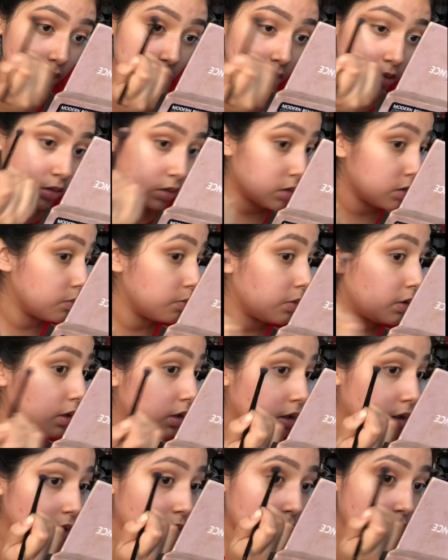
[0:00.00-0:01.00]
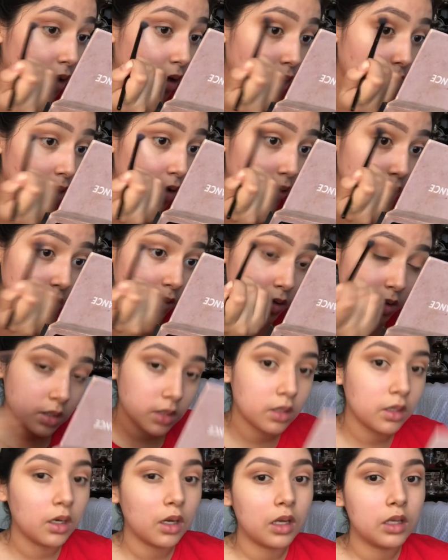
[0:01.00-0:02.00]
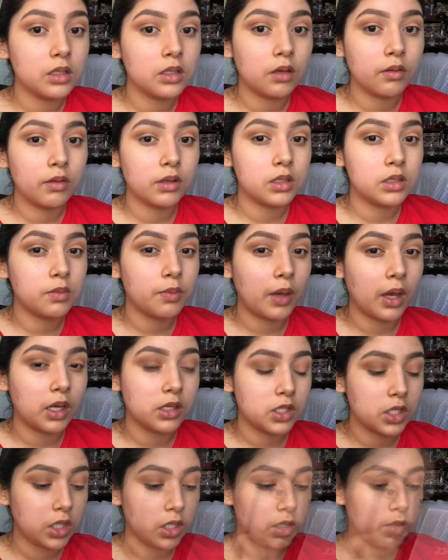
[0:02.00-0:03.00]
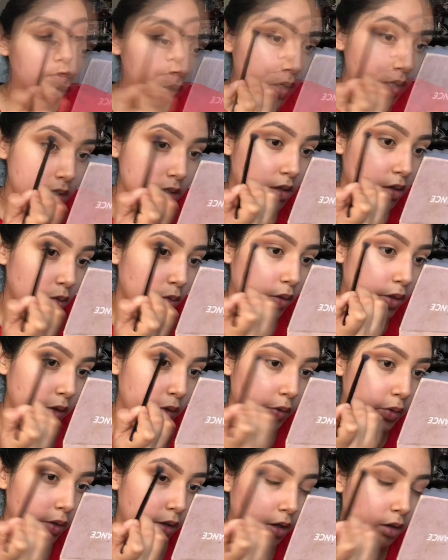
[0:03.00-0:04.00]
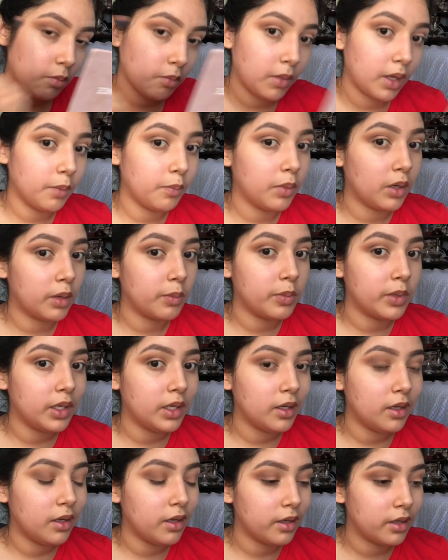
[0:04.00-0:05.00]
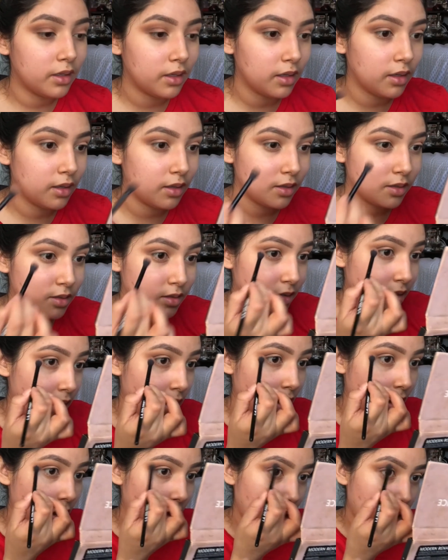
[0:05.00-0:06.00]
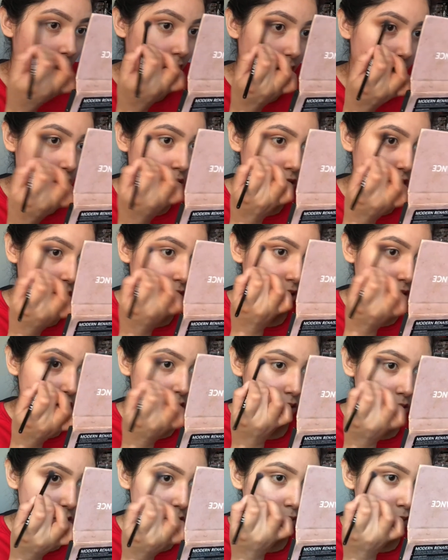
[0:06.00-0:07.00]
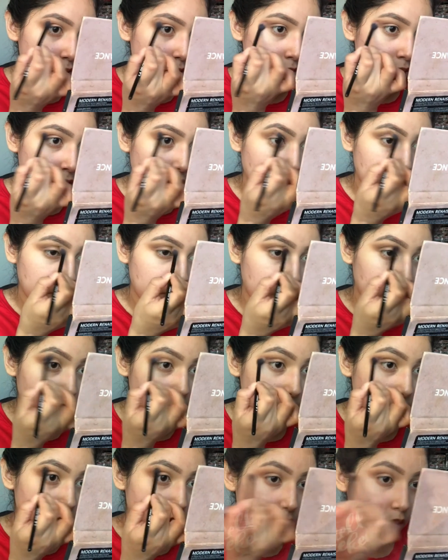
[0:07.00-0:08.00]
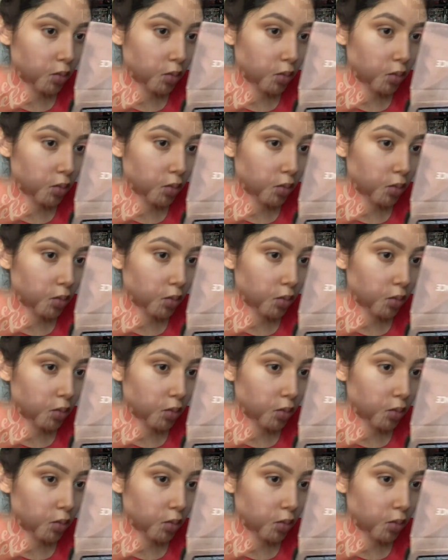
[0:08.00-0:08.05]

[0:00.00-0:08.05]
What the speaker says: I'll just blend it out just in case if it's patchy. If you guys are wondering, my puppy is a Shih Tzu mixed.